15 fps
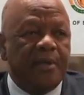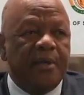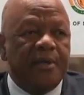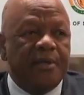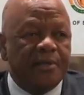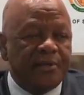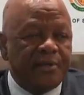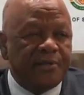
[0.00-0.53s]

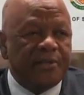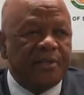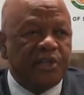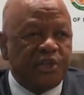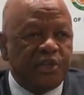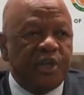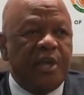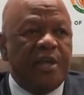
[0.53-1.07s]
increasing
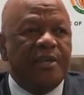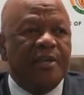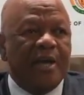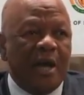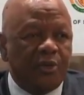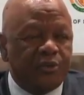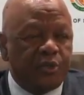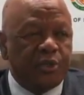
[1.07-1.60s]
share in
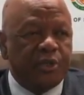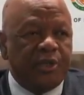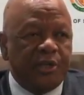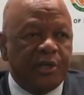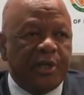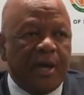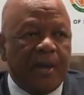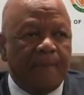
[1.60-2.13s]
household
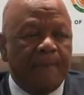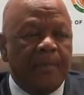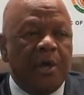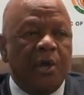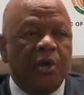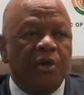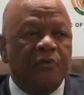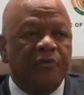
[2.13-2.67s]
income
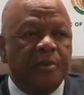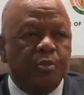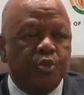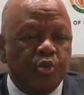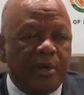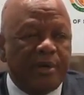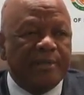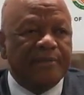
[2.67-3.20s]
of the
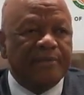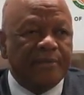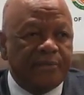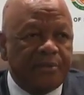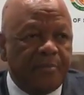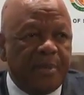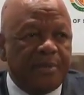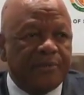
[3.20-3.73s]
poorest
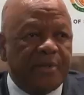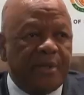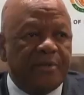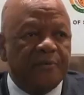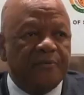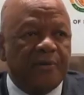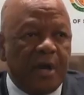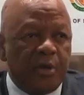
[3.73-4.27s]
60%
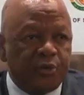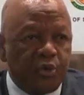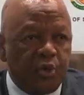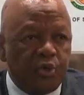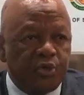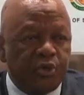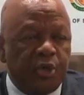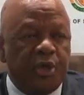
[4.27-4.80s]
of
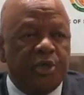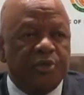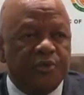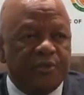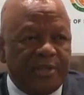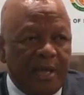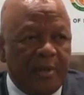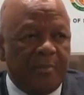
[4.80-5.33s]
households to
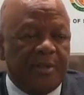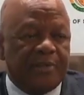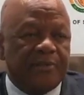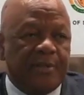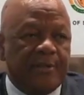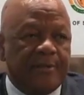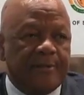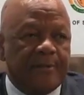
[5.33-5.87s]

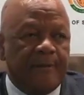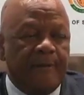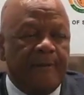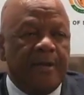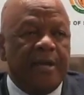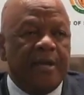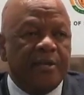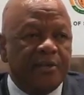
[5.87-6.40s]
10%,
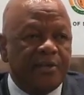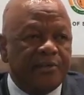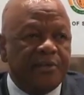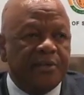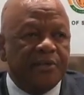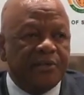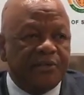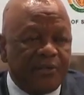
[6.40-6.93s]

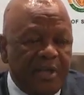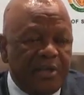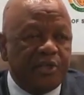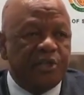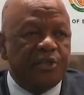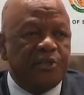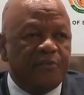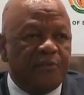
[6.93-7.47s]
increasing research
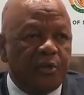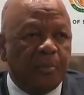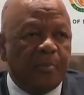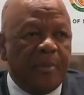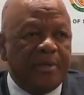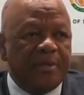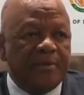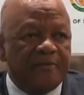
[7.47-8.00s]
and
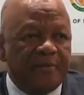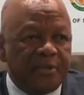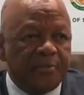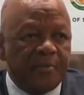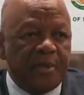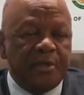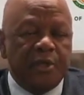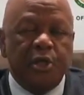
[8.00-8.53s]
development
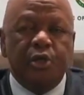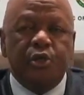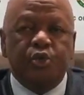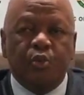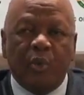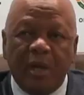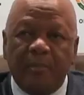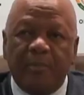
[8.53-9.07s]
investment to
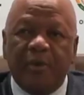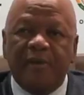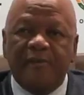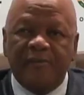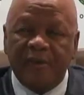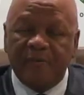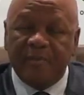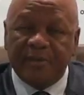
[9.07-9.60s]

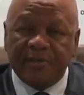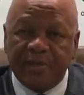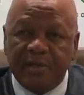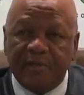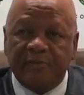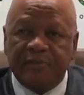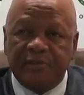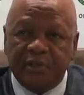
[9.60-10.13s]

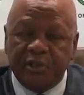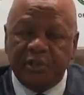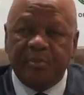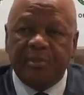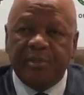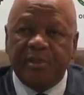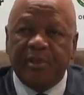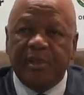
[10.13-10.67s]
1.5% of
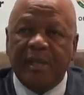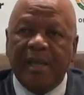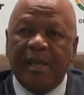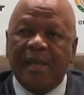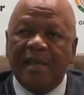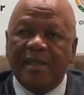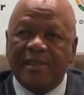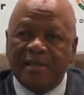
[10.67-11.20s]
GDP,
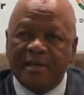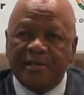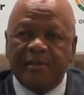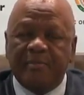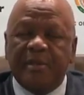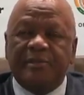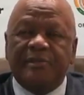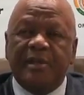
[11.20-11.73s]
and
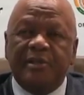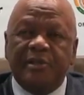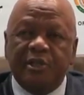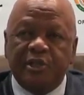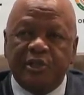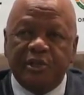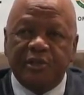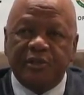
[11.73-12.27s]
300%
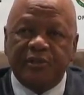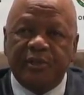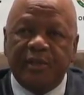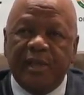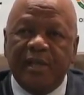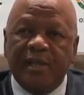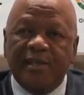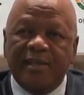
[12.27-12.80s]
increase
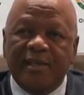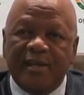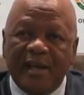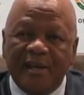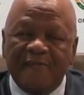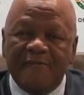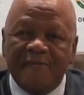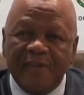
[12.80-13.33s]
in the
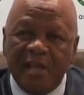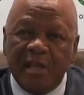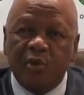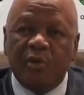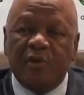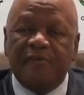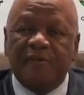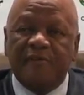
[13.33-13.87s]
rand
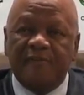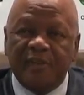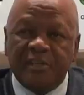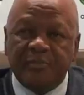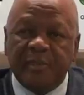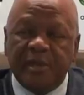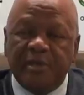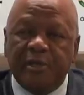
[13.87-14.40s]
value of
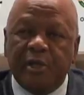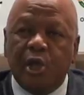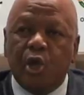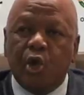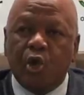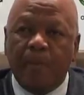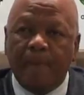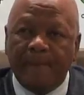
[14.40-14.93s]
investment
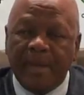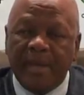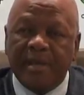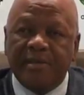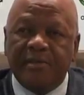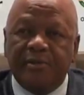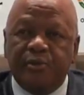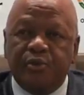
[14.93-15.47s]

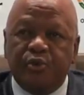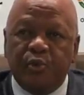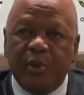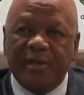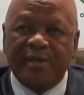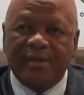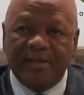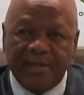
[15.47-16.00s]
compared to
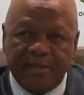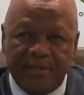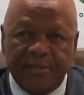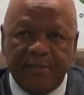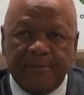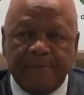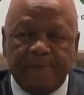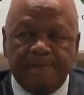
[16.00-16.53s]

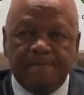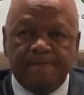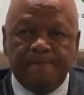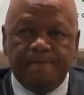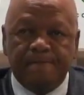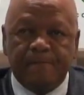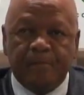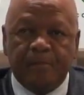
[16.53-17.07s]
2013.
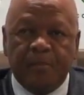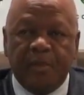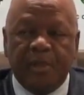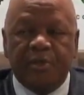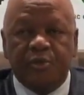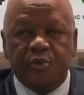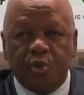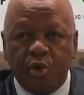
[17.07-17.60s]

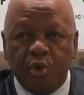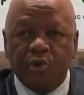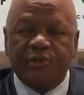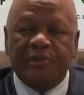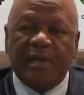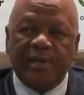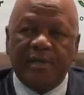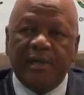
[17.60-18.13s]
To quote
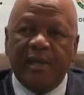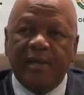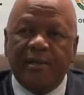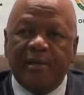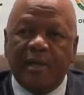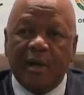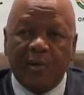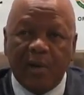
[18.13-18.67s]

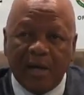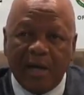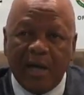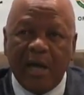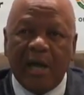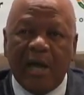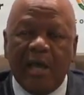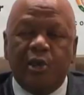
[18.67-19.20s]
again our
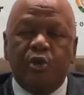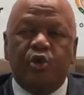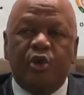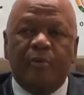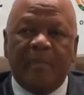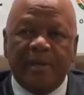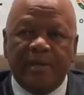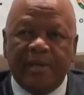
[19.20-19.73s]

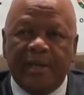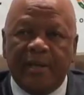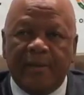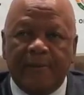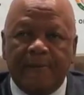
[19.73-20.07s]
icon Mandela,